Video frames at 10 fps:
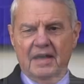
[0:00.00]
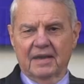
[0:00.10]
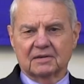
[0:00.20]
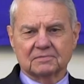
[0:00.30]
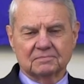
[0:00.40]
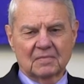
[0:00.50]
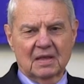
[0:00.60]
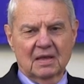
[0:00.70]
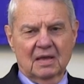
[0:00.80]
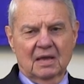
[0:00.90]
now.
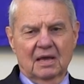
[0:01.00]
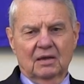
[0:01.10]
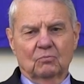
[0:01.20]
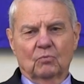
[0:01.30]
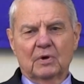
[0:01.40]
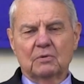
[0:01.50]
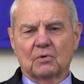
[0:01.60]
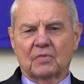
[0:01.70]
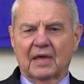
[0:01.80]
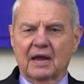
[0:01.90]
And we
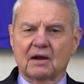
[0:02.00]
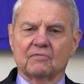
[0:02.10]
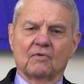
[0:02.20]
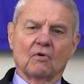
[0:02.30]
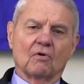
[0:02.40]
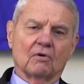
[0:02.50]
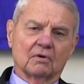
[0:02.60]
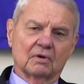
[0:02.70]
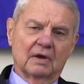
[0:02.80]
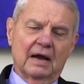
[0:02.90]
were there for
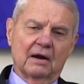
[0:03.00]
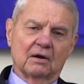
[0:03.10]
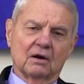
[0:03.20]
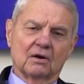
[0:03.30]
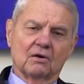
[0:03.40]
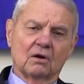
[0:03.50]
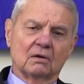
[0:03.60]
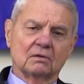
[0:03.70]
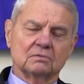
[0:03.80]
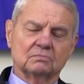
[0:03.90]
our
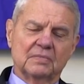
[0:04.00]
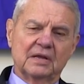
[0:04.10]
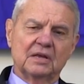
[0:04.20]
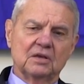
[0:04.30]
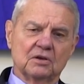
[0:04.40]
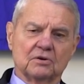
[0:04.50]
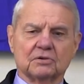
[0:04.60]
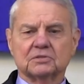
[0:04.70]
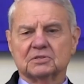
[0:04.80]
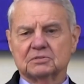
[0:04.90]
many
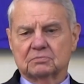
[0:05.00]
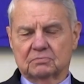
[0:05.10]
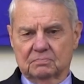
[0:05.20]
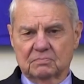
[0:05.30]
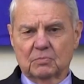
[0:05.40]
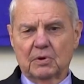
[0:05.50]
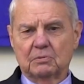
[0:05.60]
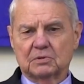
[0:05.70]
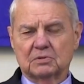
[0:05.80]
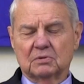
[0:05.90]
years. As we
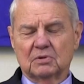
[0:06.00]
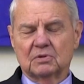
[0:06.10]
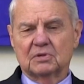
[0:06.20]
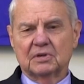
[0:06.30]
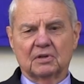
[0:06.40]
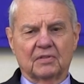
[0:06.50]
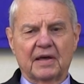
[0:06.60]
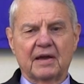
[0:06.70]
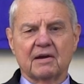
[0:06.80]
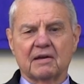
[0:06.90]
were still
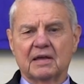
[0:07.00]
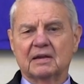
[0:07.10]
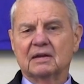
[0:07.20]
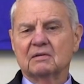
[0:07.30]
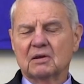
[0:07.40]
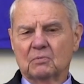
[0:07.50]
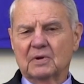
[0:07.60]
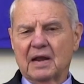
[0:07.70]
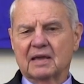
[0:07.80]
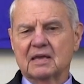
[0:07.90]
there
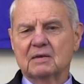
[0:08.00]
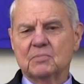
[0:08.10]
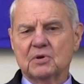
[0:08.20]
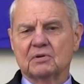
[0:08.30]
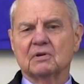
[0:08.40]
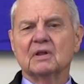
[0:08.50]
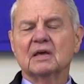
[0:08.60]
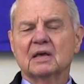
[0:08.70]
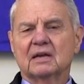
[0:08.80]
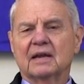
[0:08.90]
when I came here in
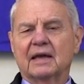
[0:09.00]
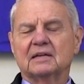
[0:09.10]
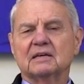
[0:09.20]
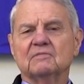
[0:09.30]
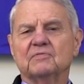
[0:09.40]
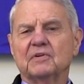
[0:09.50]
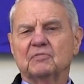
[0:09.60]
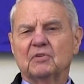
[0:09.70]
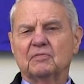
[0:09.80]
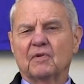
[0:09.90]

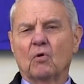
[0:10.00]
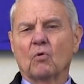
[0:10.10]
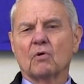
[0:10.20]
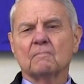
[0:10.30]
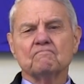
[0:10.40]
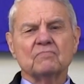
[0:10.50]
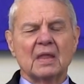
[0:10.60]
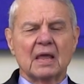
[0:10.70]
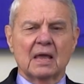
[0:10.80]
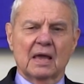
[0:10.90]
1954,
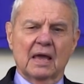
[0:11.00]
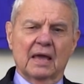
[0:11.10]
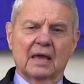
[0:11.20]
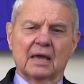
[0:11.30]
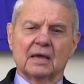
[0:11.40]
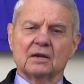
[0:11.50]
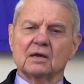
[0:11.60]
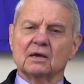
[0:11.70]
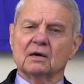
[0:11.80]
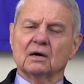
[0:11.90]

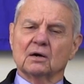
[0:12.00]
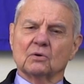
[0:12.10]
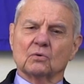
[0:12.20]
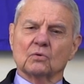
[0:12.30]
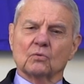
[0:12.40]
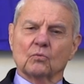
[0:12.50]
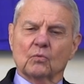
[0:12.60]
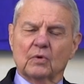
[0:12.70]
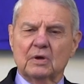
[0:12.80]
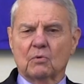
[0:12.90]
and
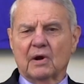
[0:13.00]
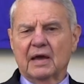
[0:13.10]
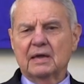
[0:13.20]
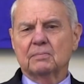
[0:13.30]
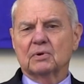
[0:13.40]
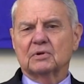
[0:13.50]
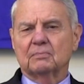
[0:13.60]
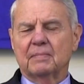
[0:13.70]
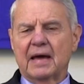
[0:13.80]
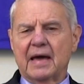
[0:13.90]
we were able to
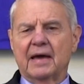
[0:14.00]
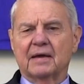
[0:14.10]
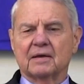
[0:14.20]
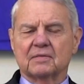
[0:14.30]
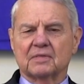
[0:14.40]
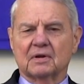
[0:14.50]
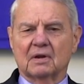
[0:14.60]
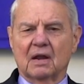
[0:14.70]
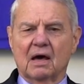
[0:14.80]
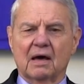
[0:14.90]
buy the
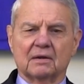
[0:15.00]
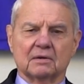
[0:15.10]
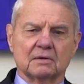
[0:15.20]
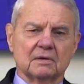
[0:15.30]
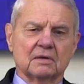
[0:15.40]
lot